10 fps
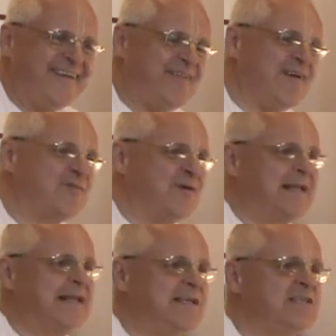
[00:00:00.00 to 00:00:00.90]
We have
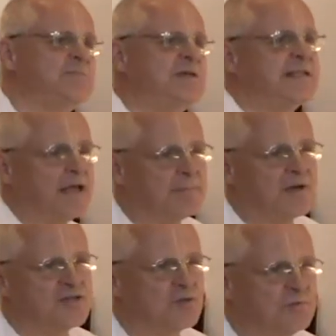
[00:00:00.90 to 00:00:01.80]
to at least be that
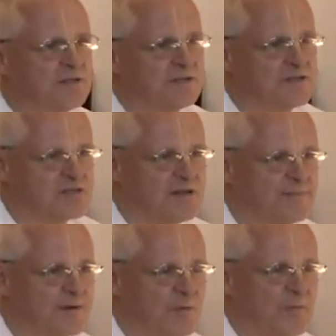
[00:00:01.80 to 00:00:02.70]
much rooted in
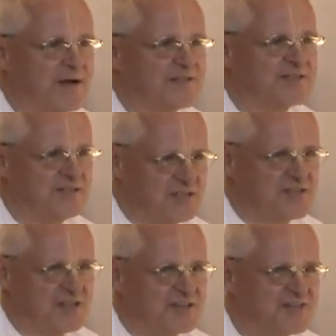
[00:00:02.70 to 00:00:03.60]
Srila Prabhupada's
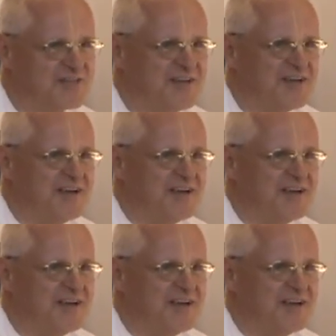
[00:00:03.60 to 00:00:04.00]
teachings